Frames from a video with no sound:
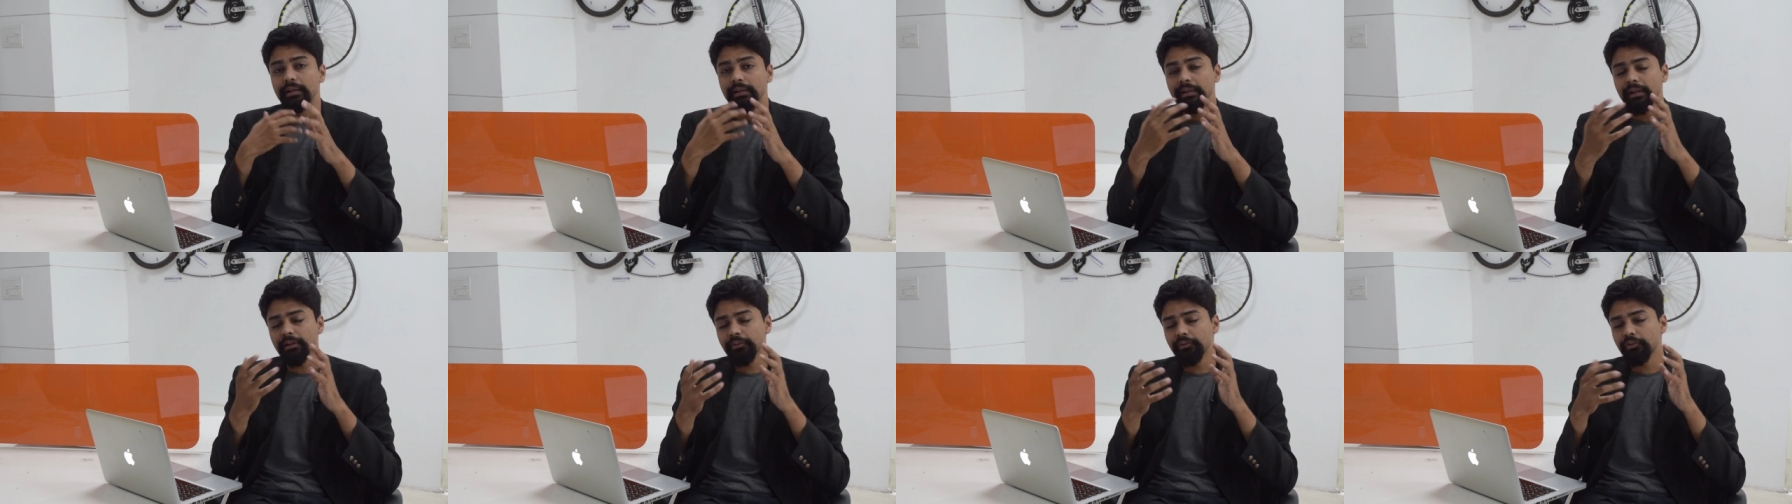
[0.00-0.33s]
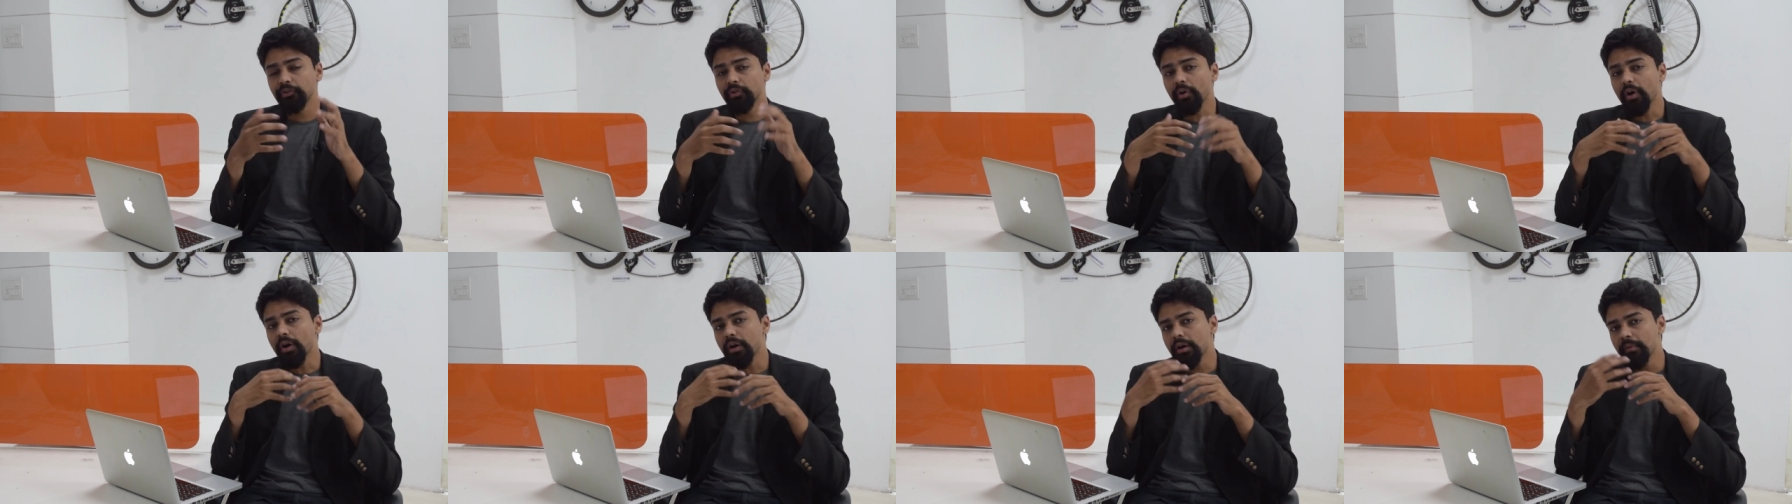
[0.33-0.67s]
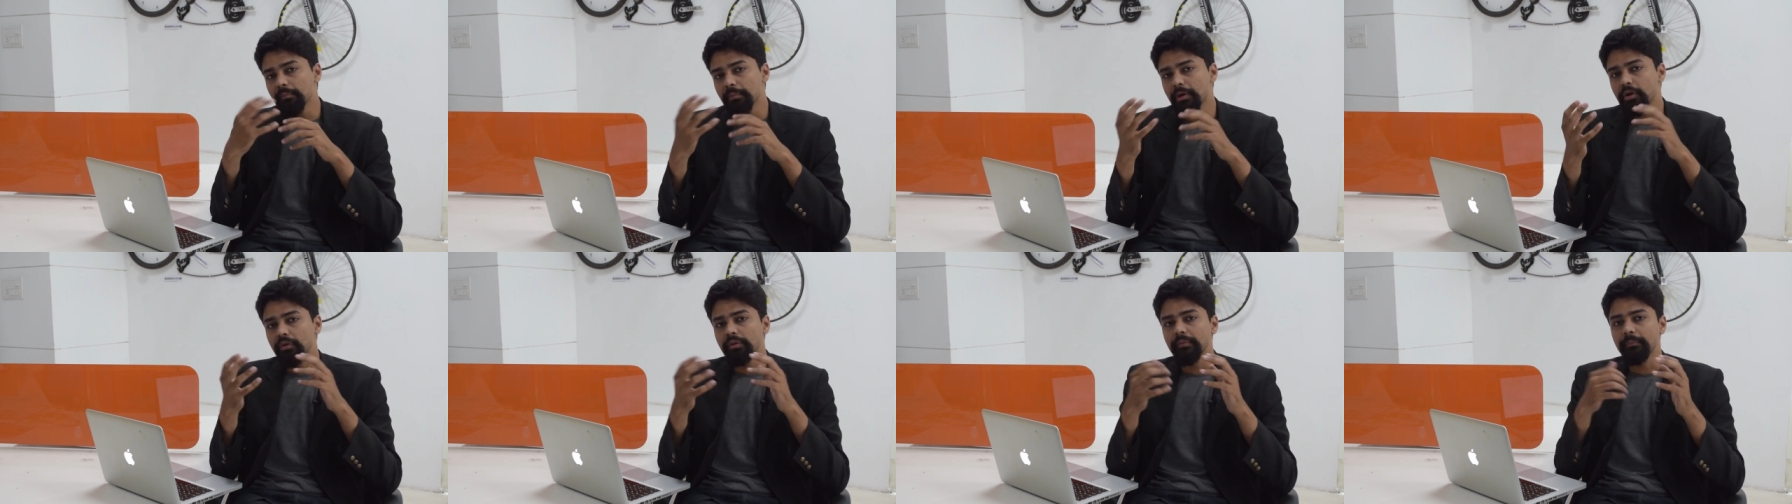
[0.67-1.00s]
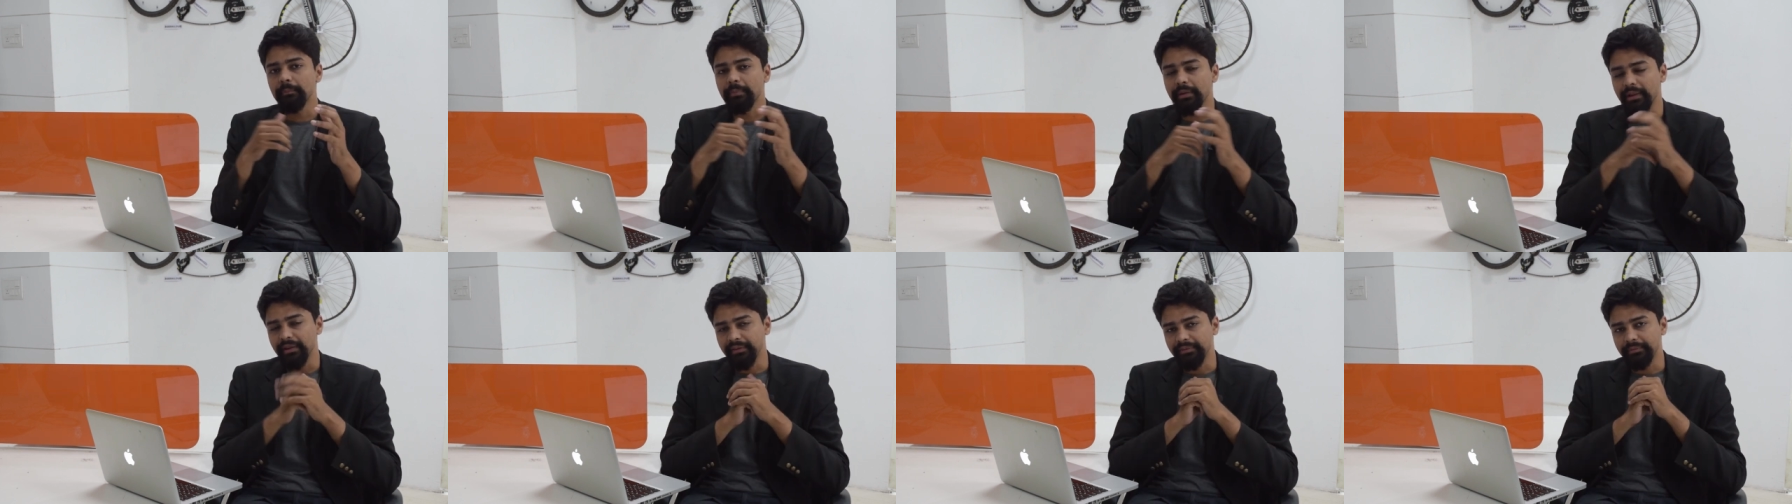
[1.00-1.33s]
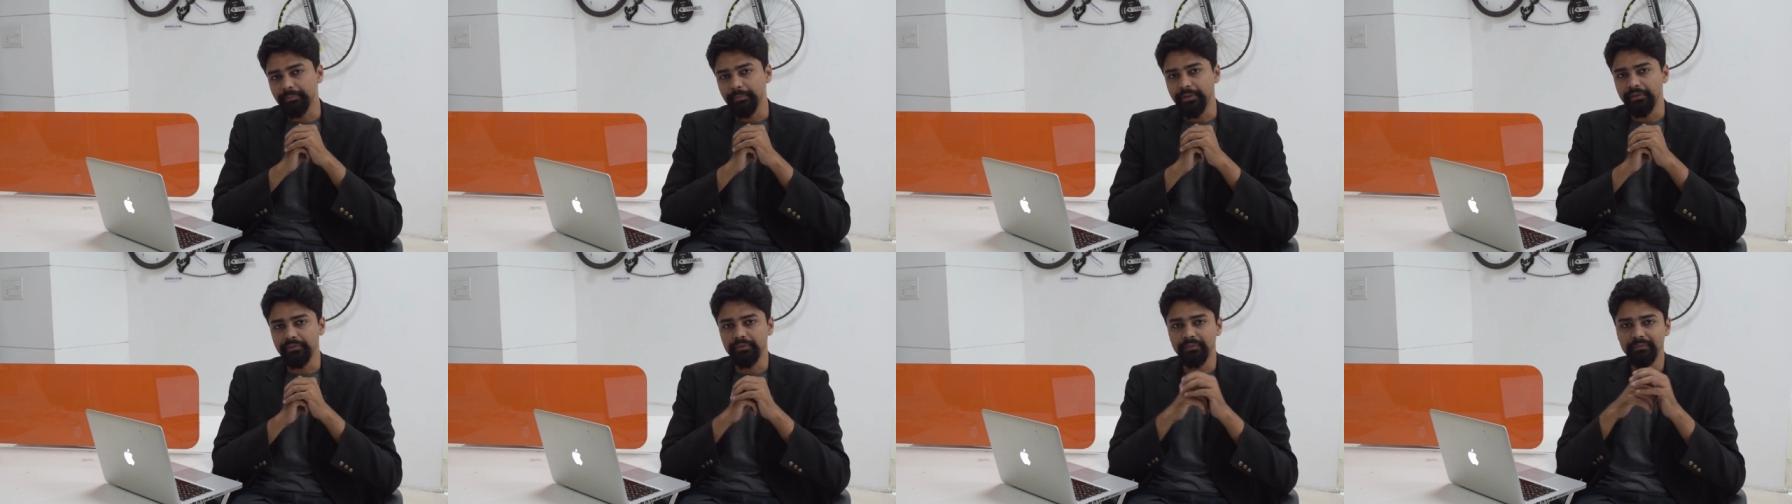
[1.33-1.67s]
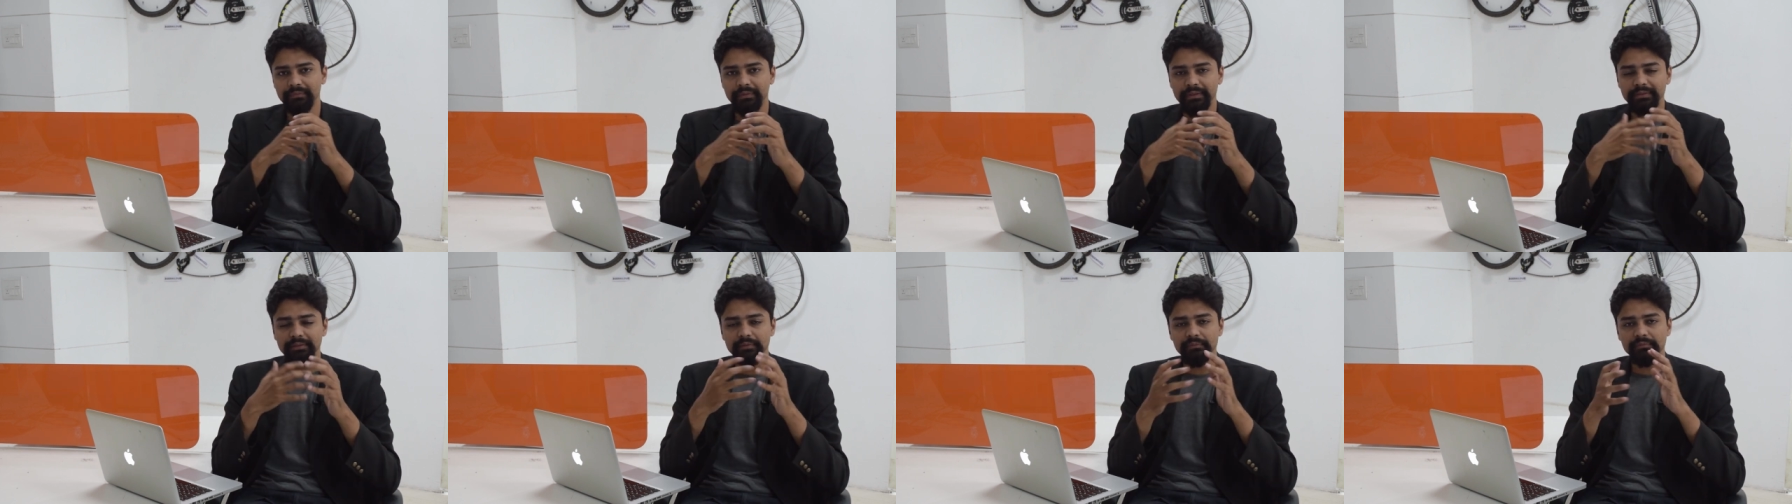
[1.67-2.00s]
Let's talk about placement. So
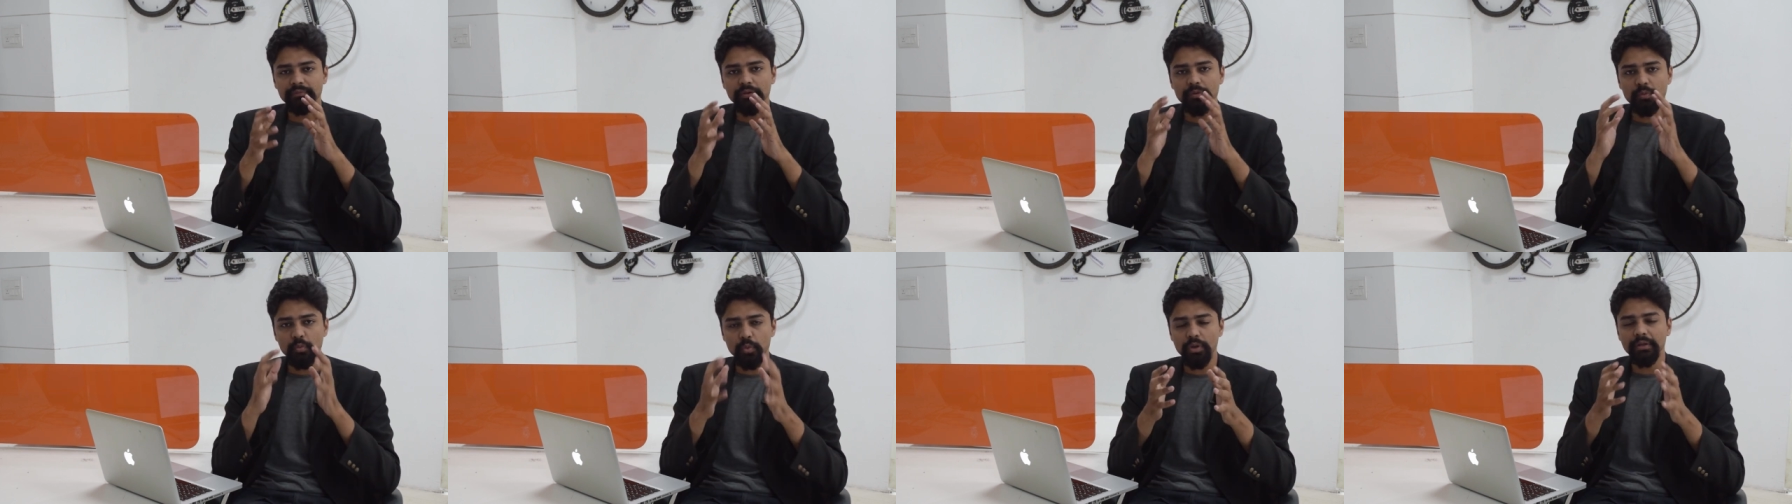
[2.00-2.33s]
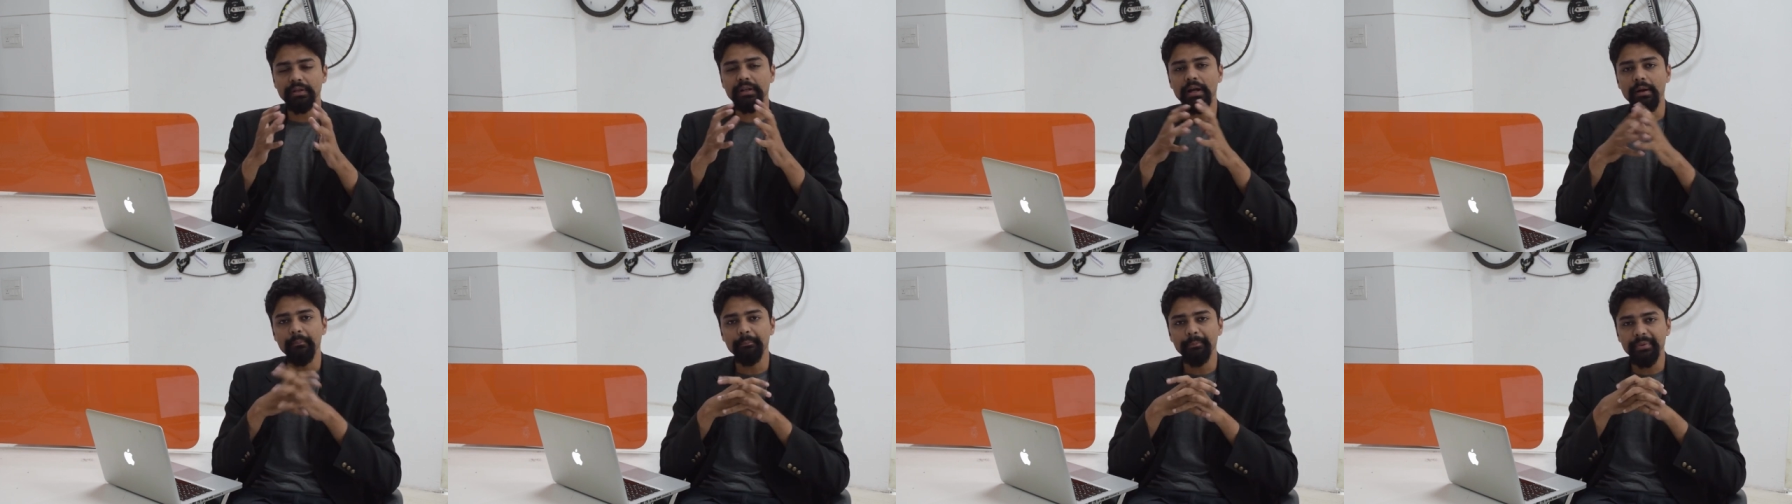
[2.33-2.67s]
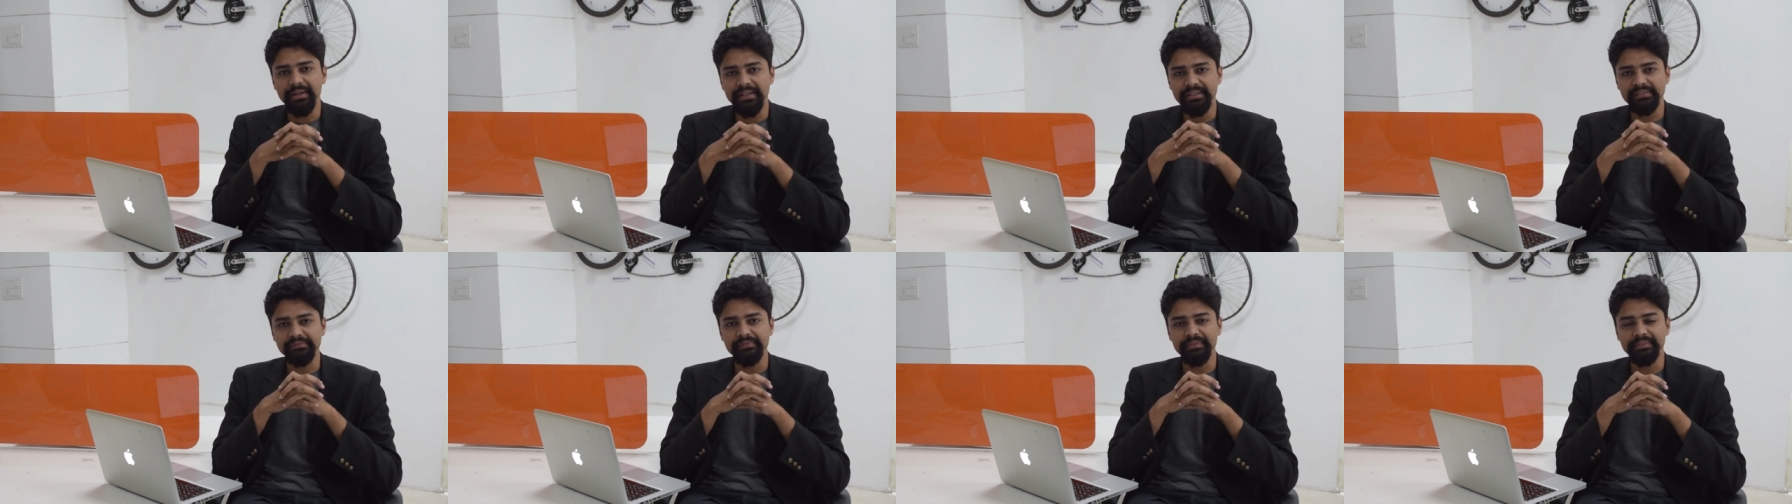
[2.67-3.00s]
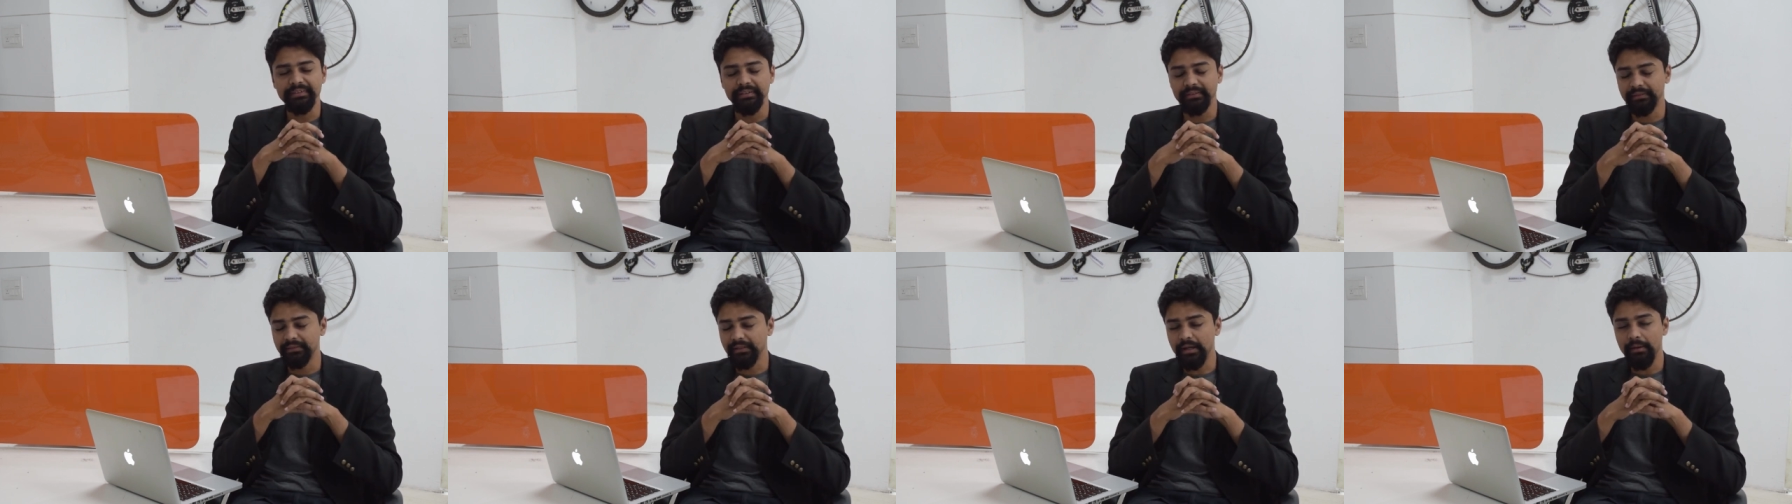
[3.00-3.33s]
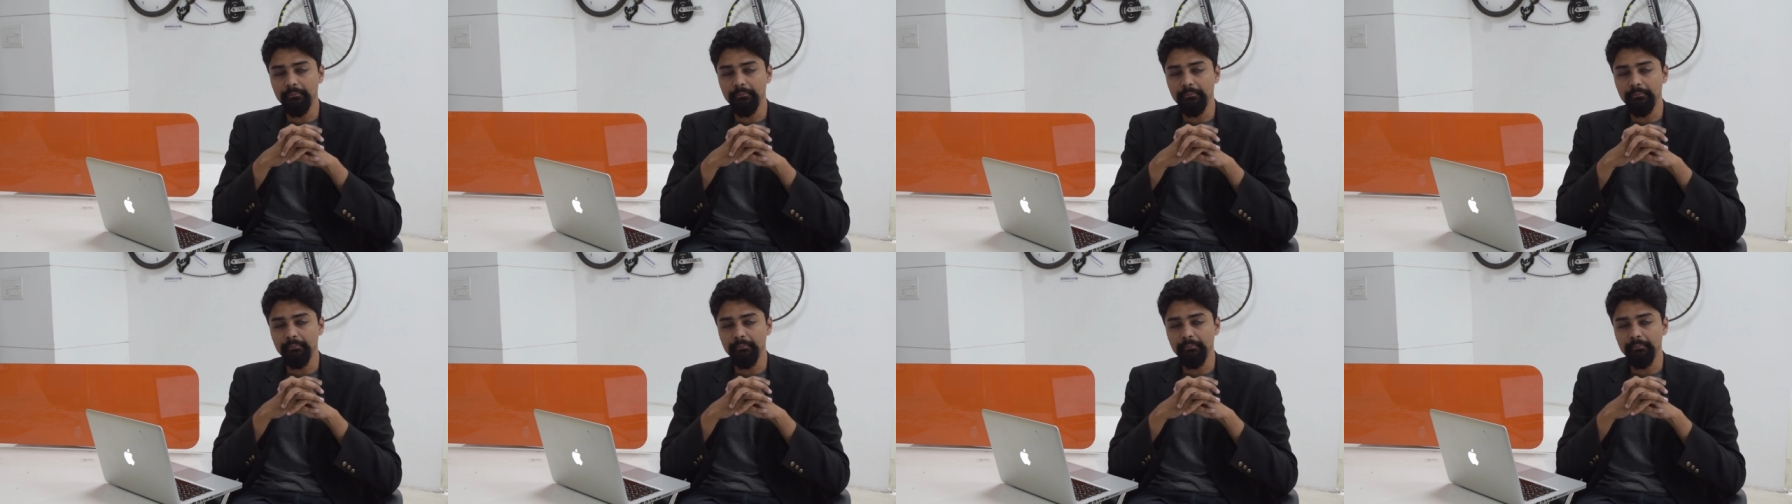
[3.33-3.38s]
first of all, what companies visit?